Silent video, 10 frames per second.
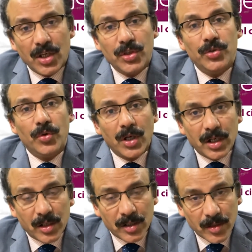
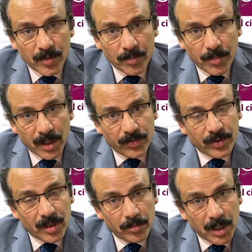your
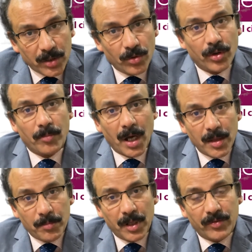peripheral blood or my
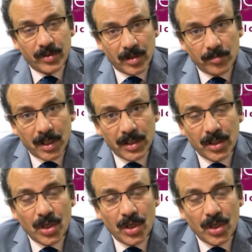peripheral blood,